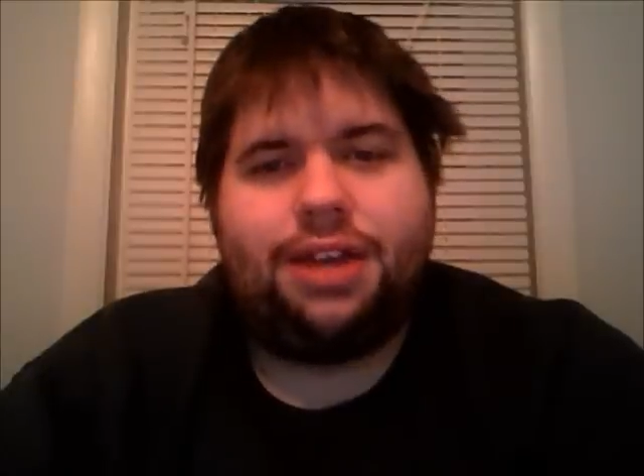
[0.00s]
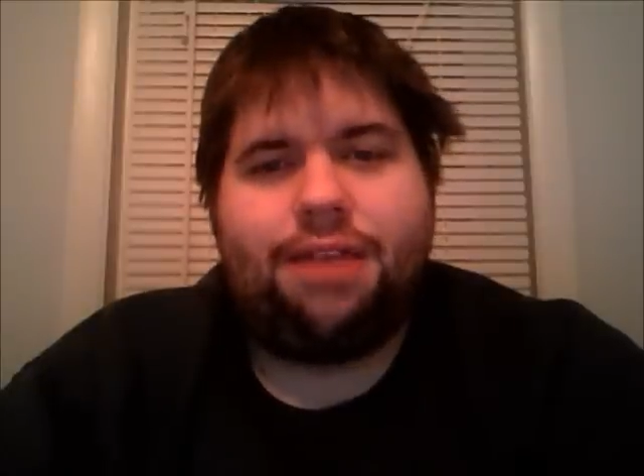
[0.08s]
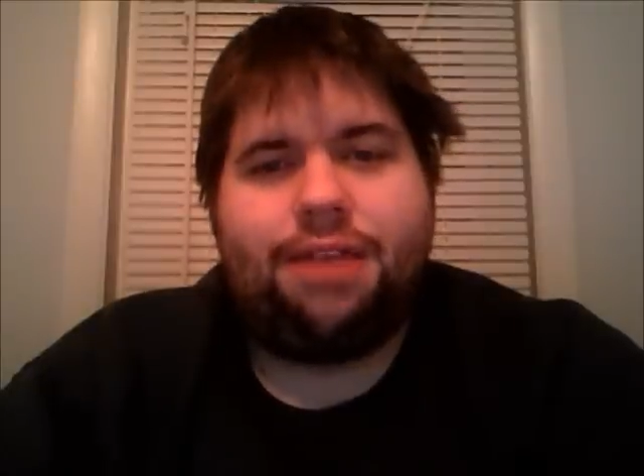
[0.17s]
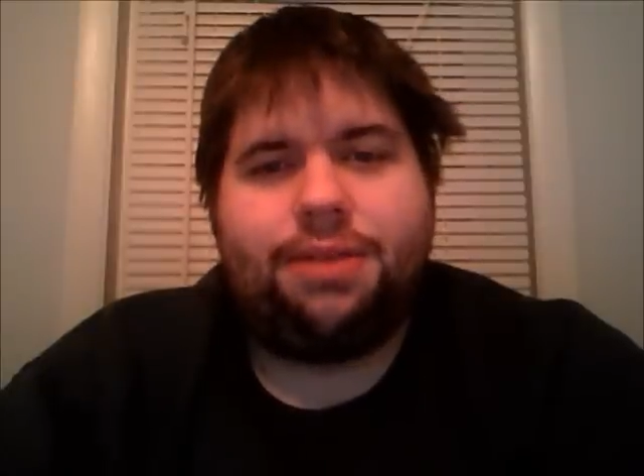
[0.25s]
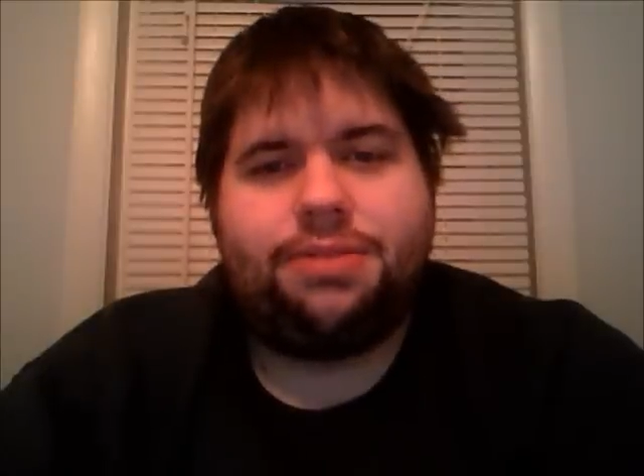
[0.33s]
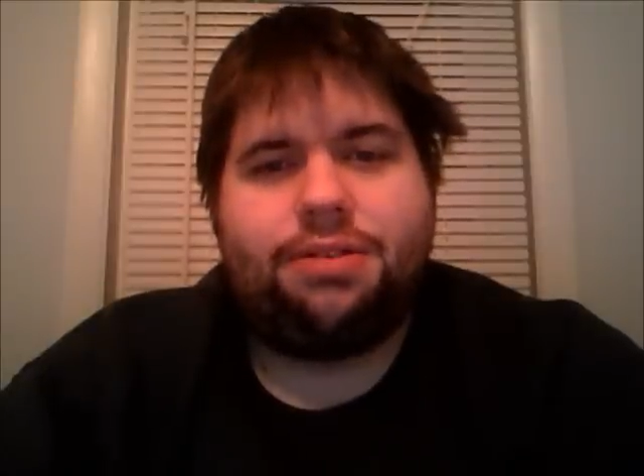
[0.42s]

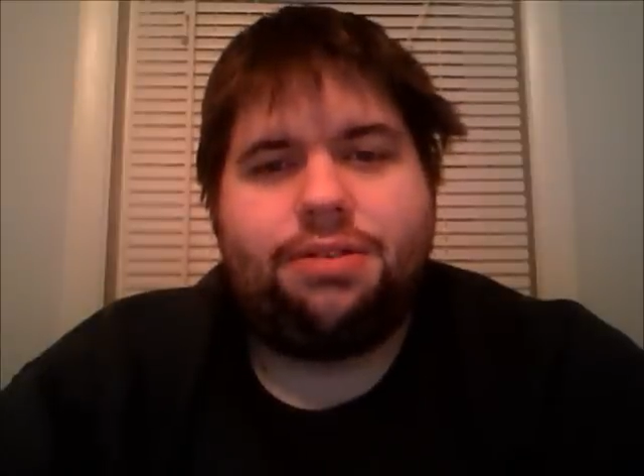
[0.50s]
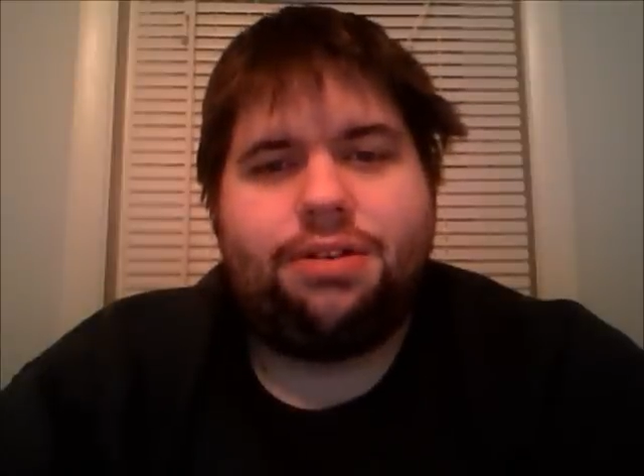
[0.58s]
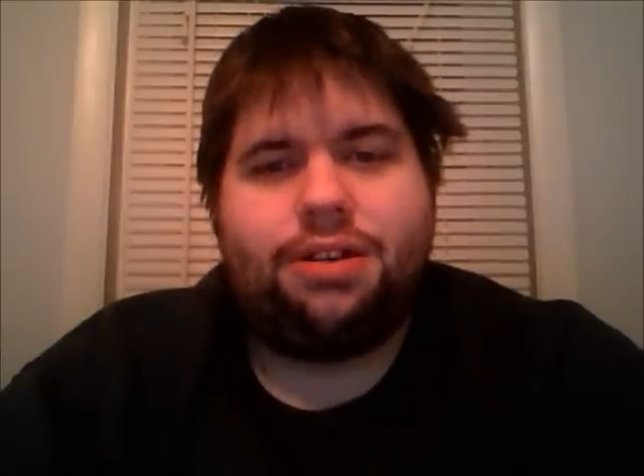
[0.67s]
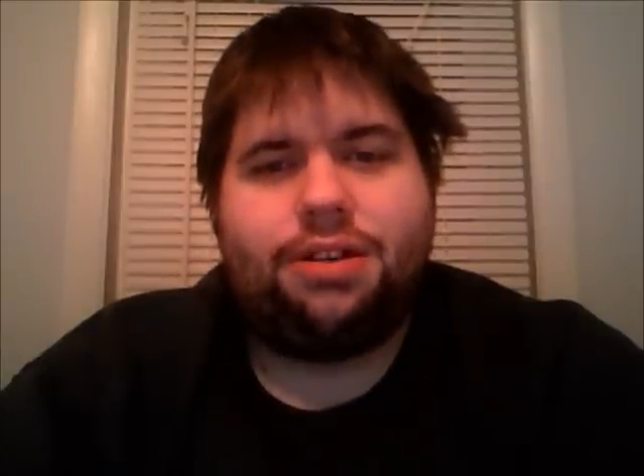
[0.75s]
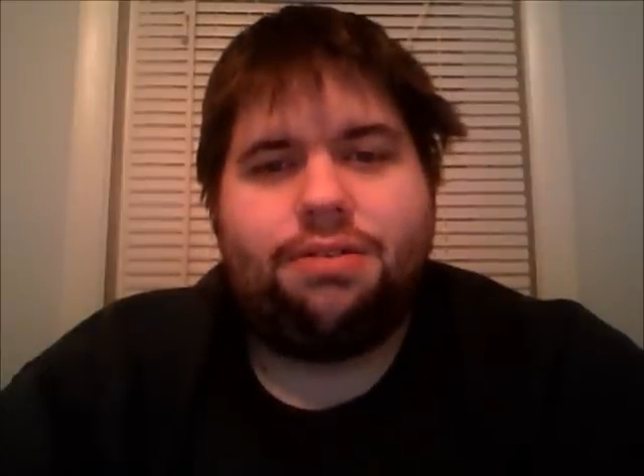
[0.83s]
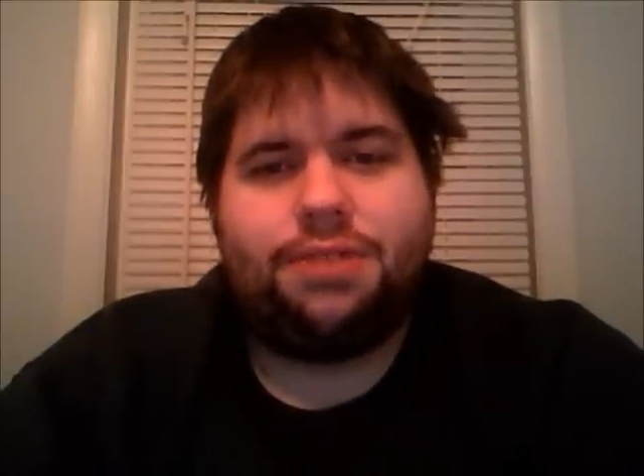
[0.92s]
have
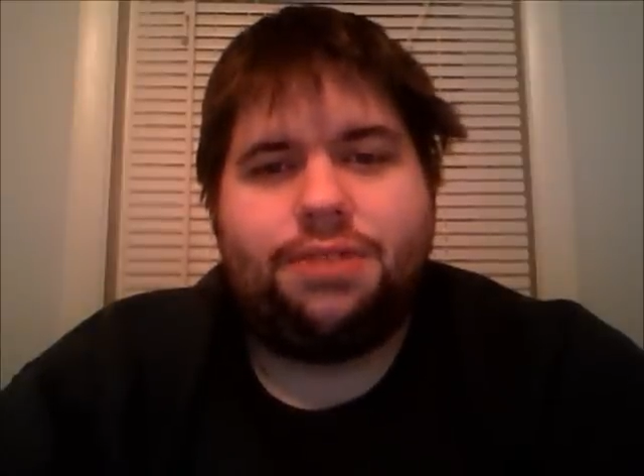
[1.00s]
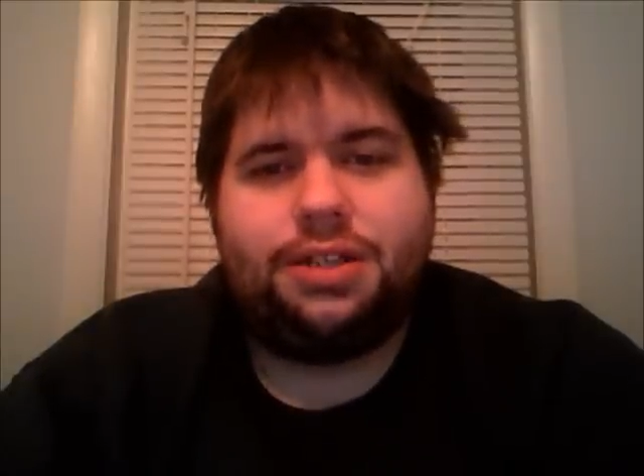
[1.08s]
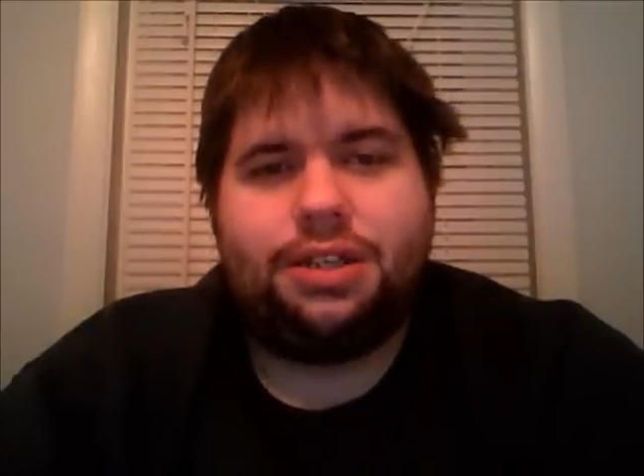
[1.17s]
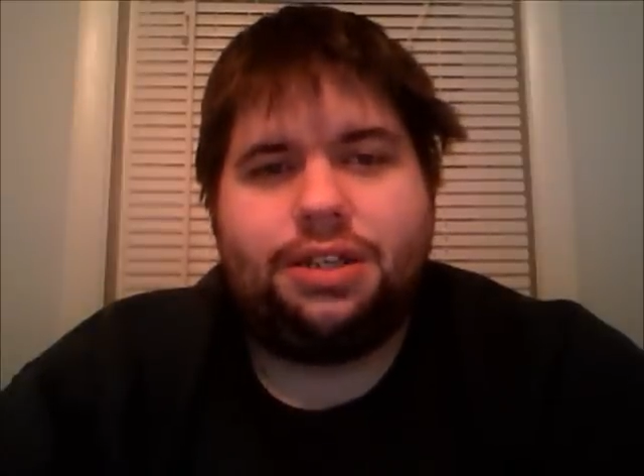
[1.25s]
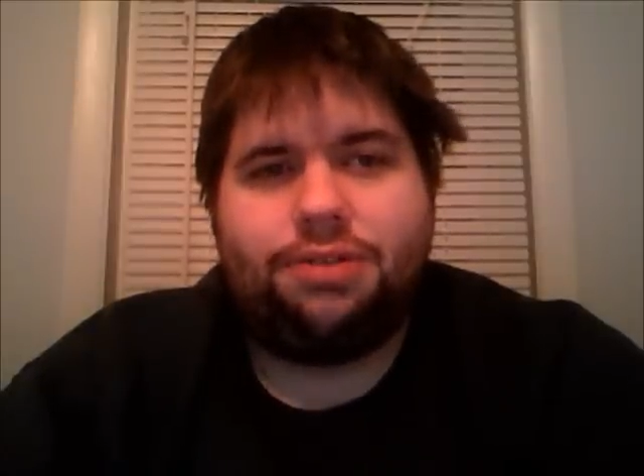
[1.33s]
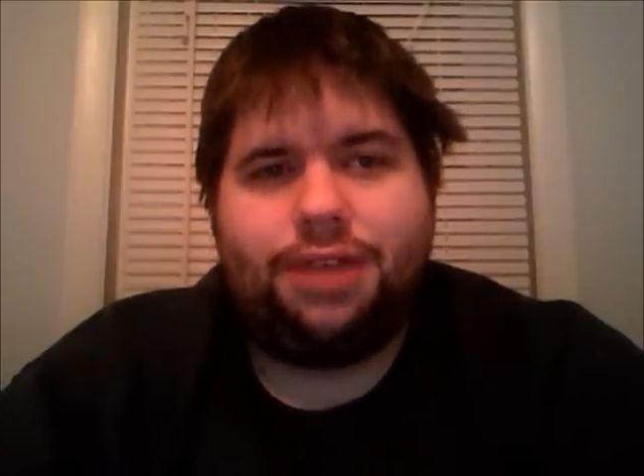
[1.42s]
absolutely no
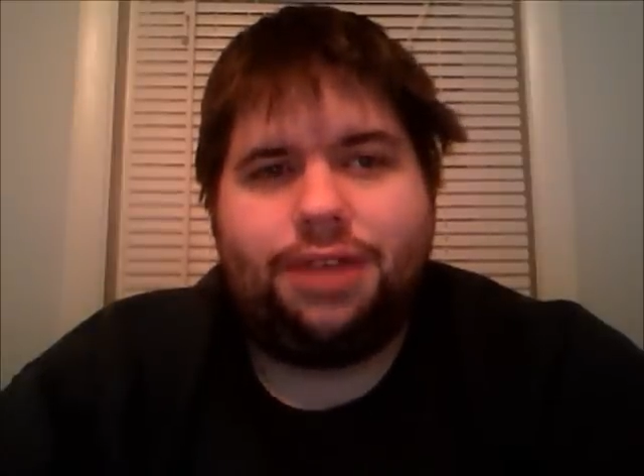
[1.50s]
reason to